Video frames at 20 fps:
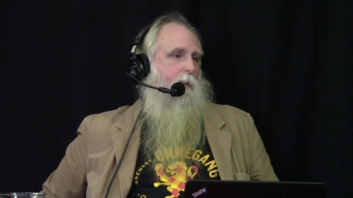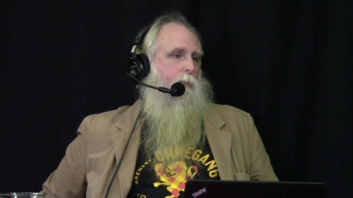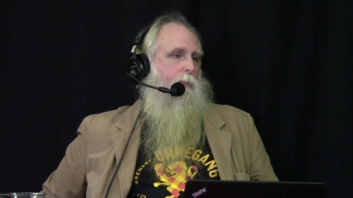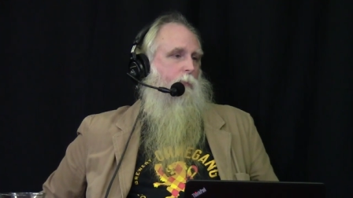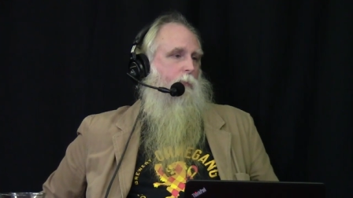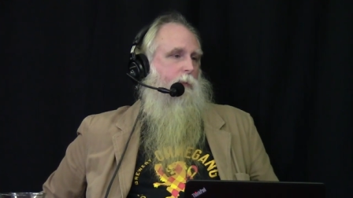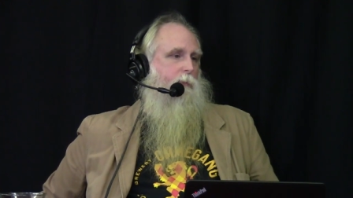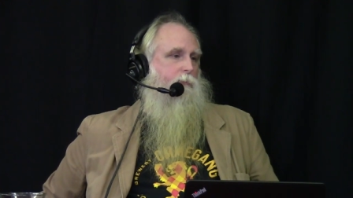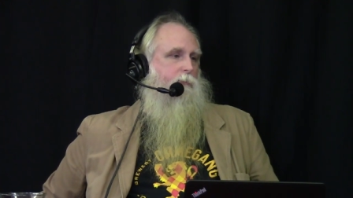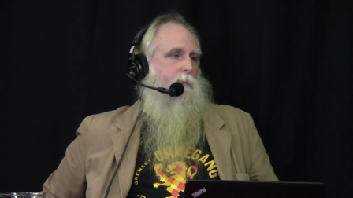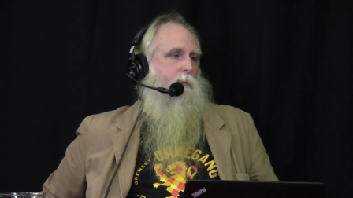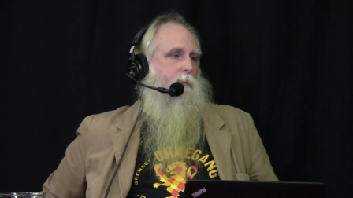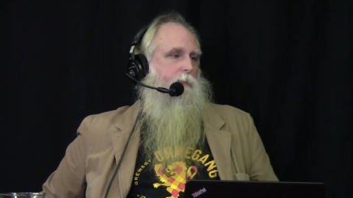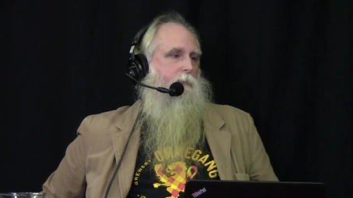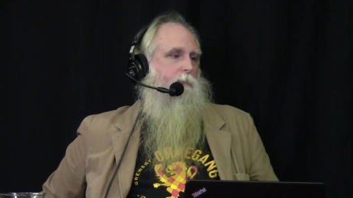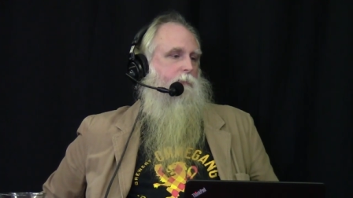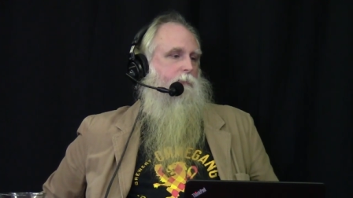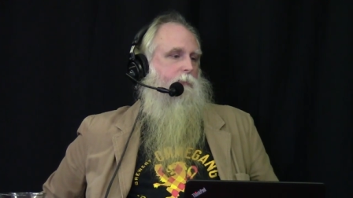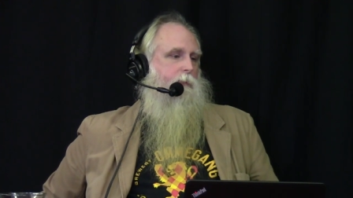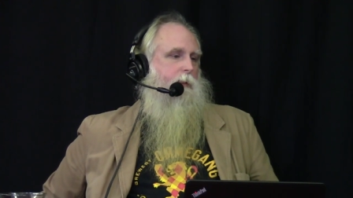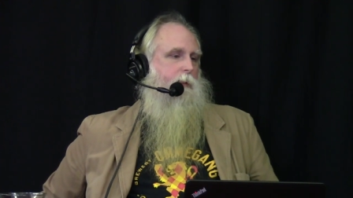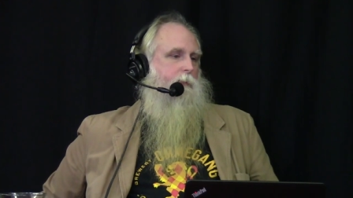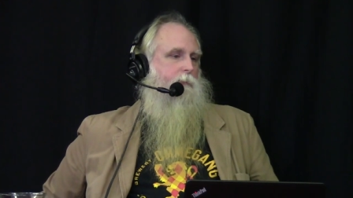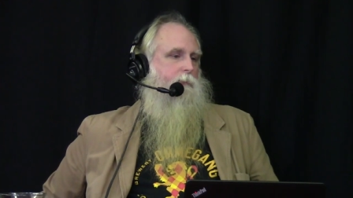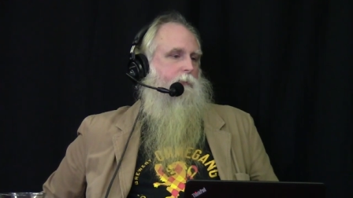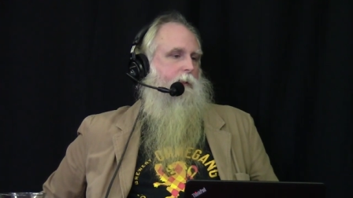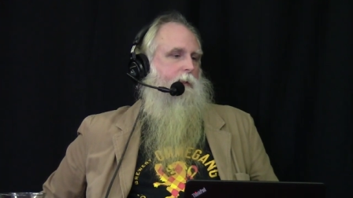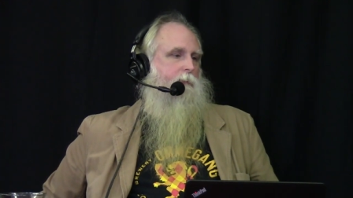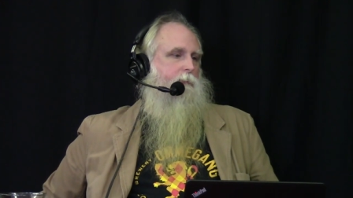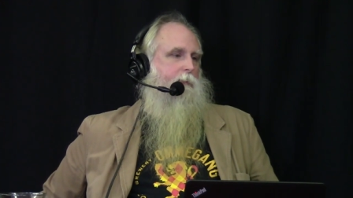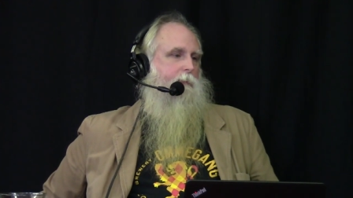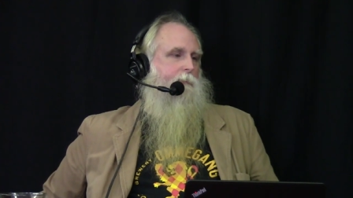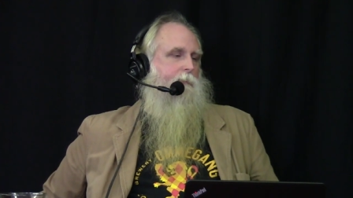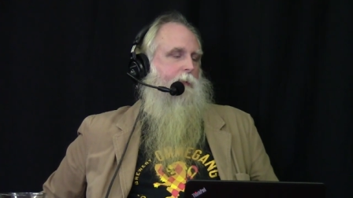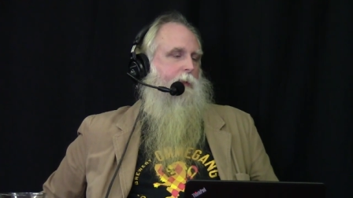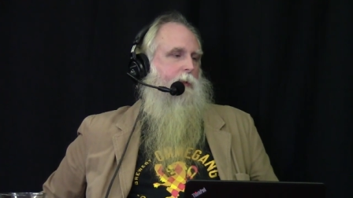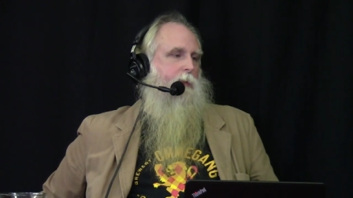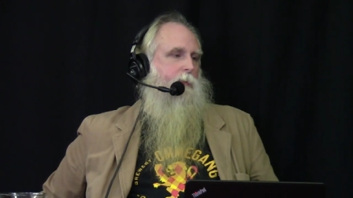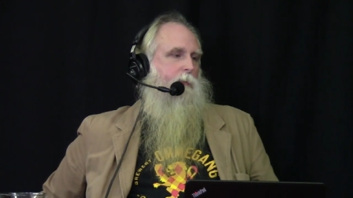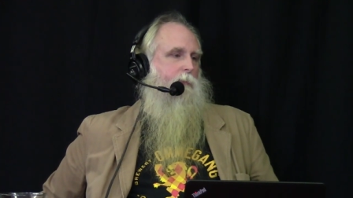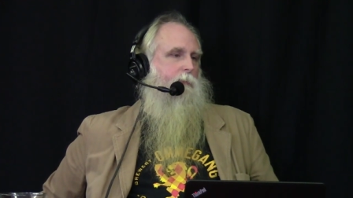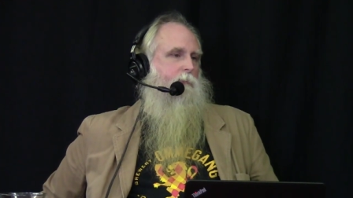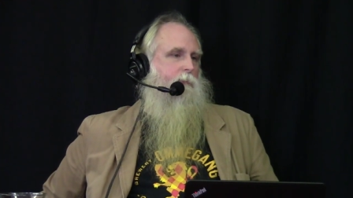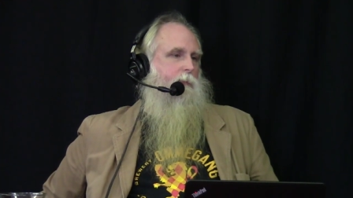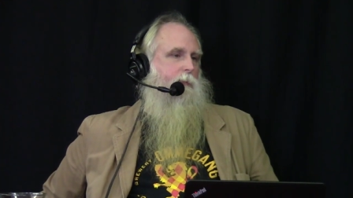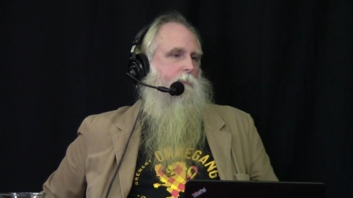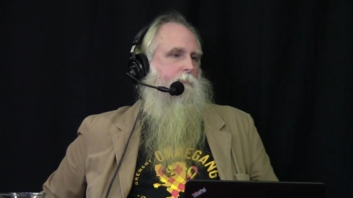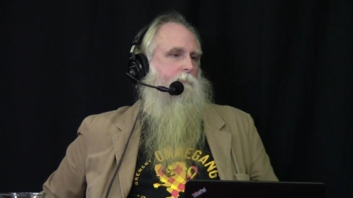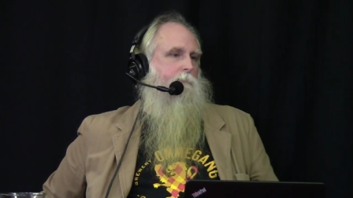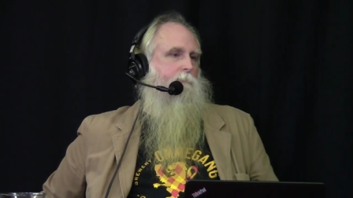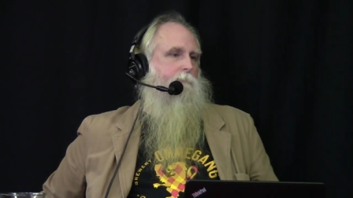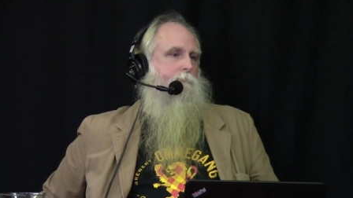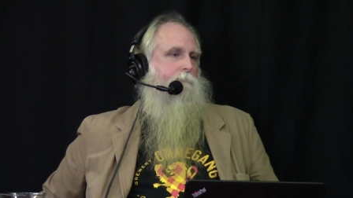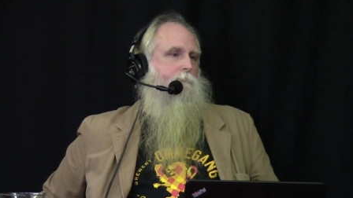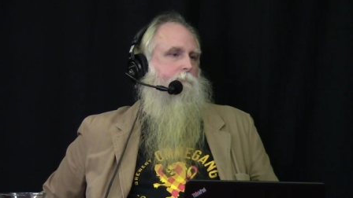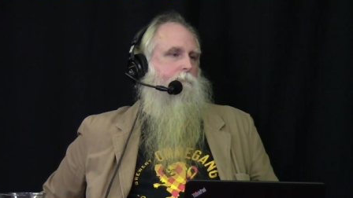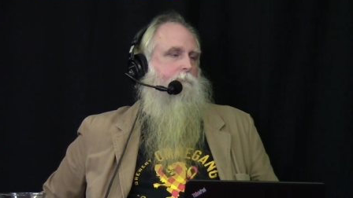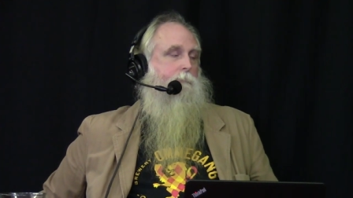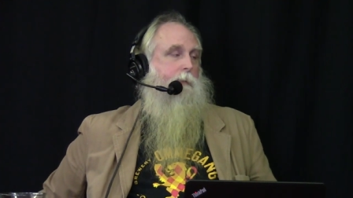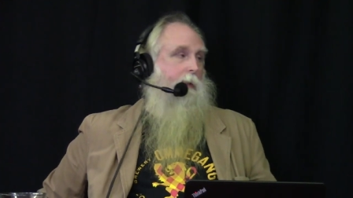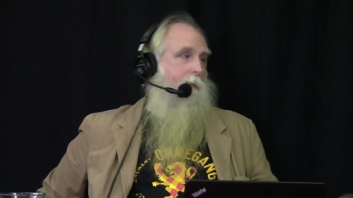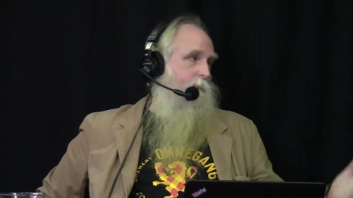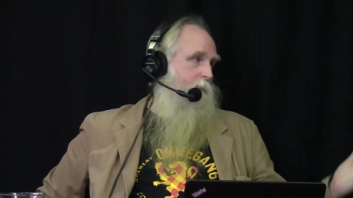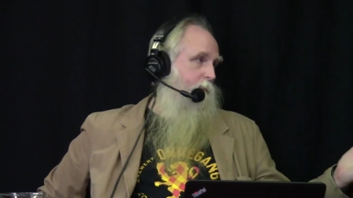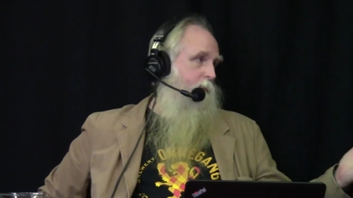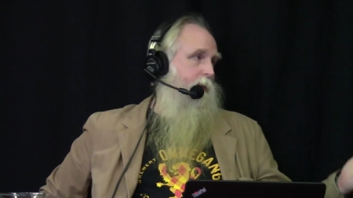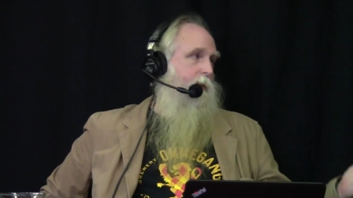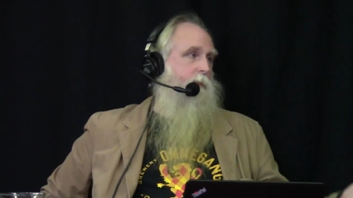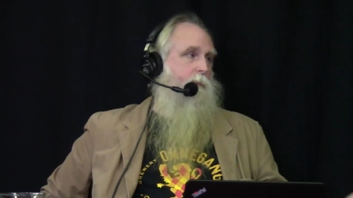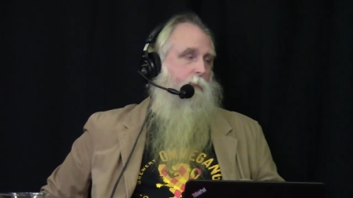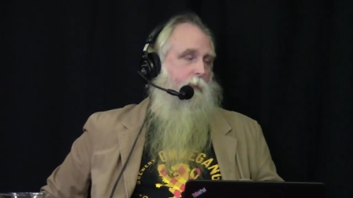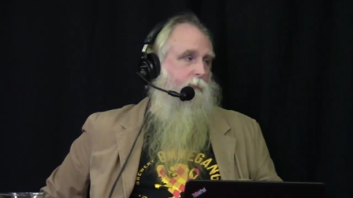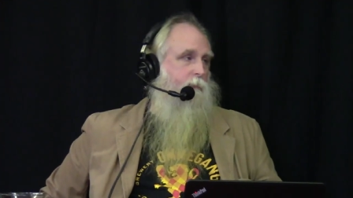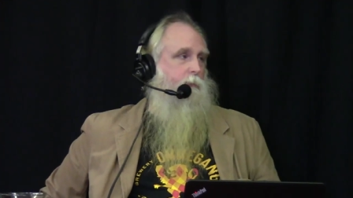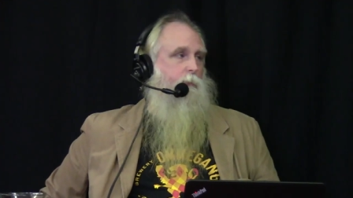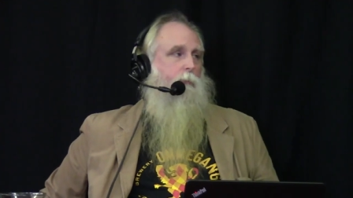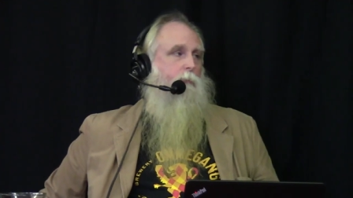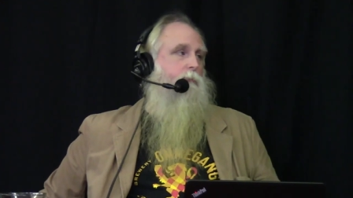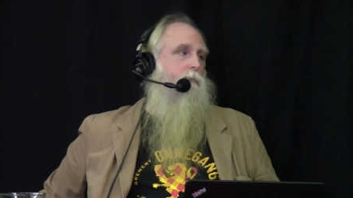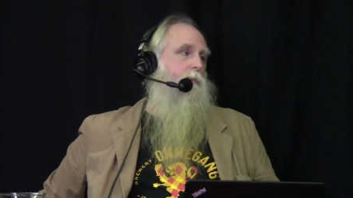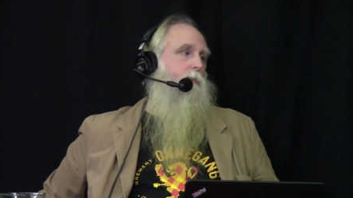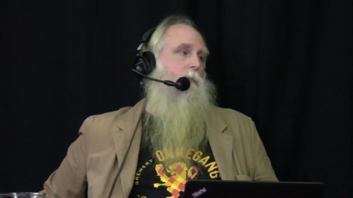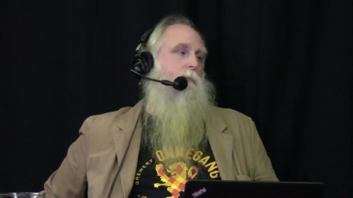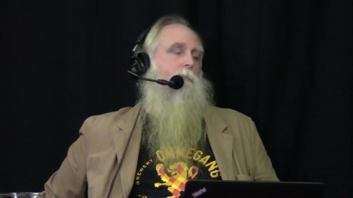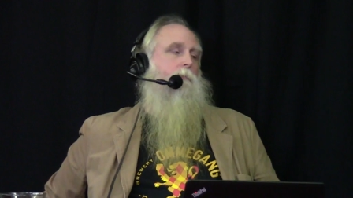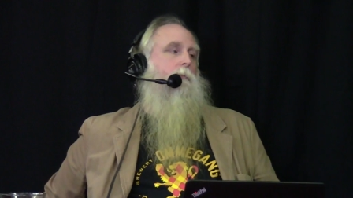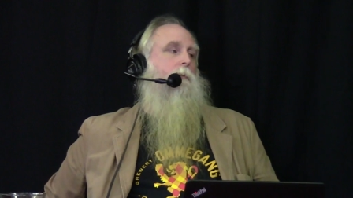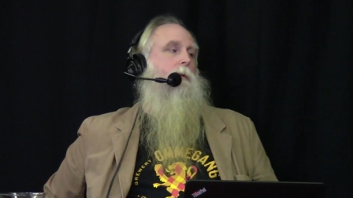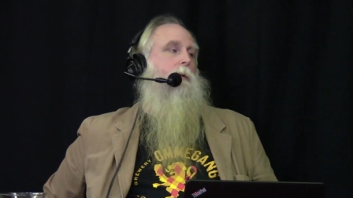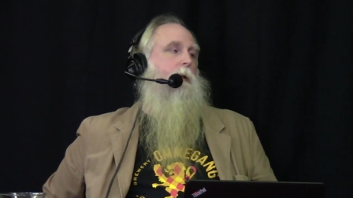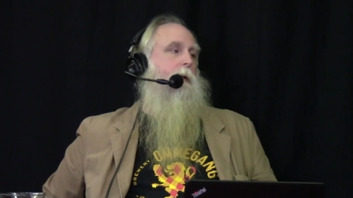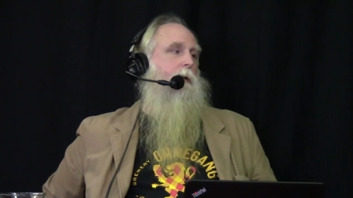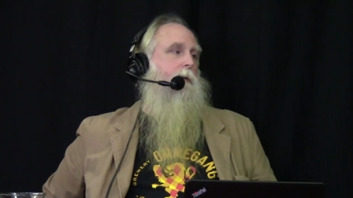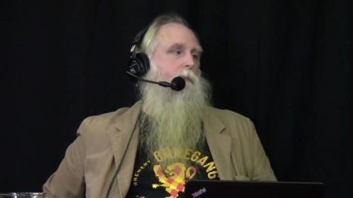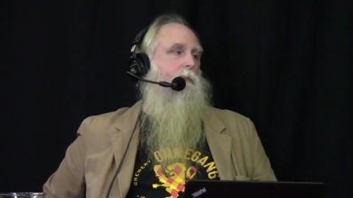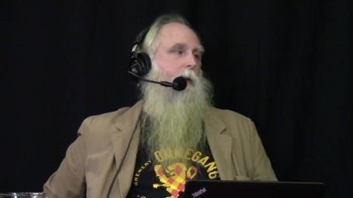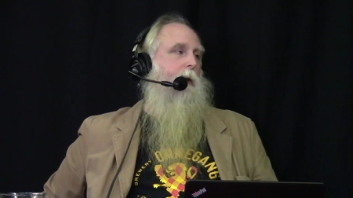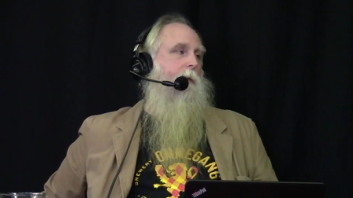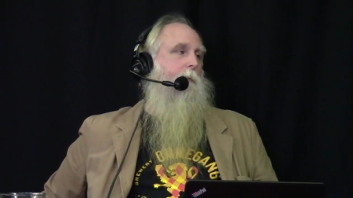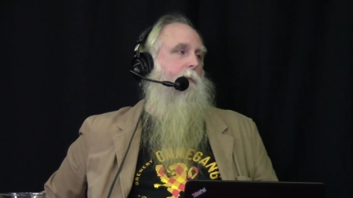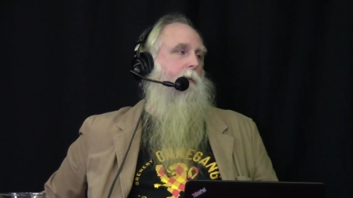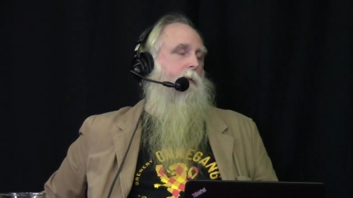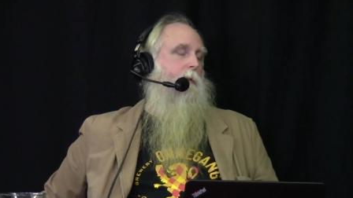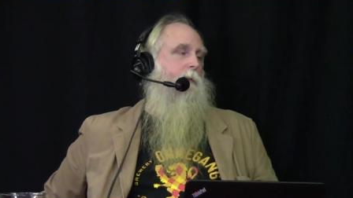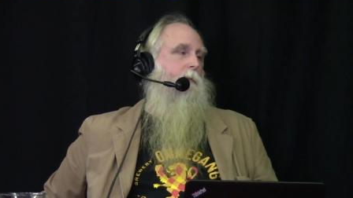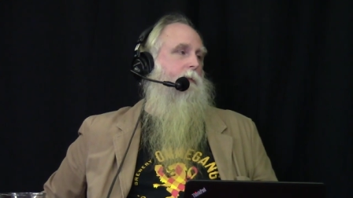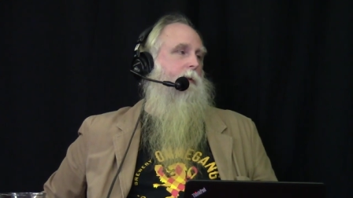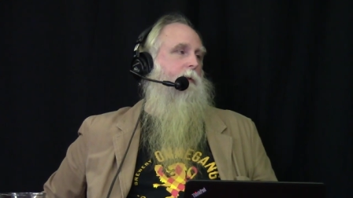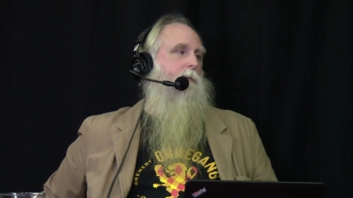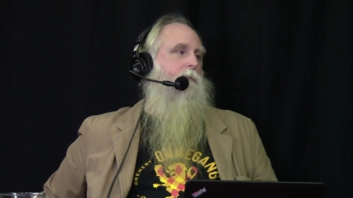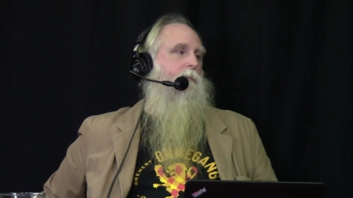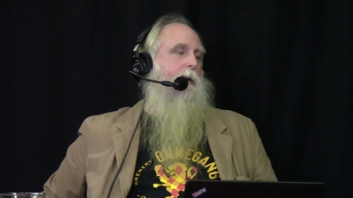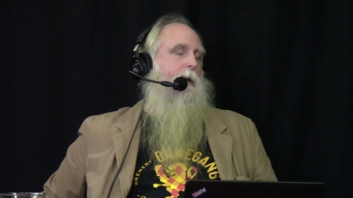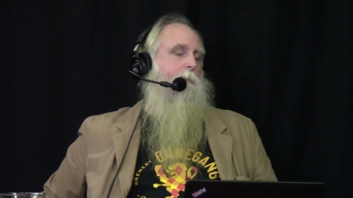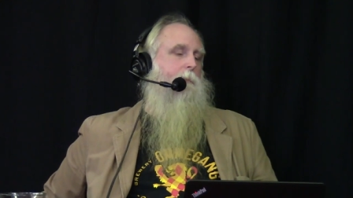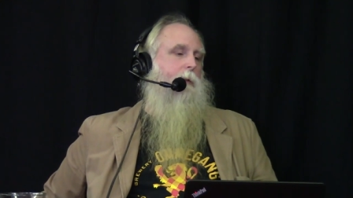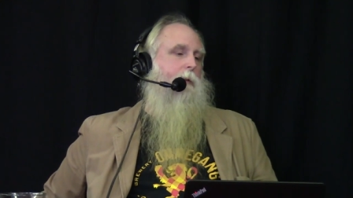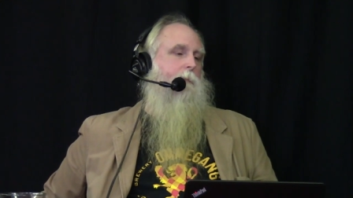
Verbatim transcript: which is it's easy for you to downgrade the resolution on the kids la- on the kids tablet.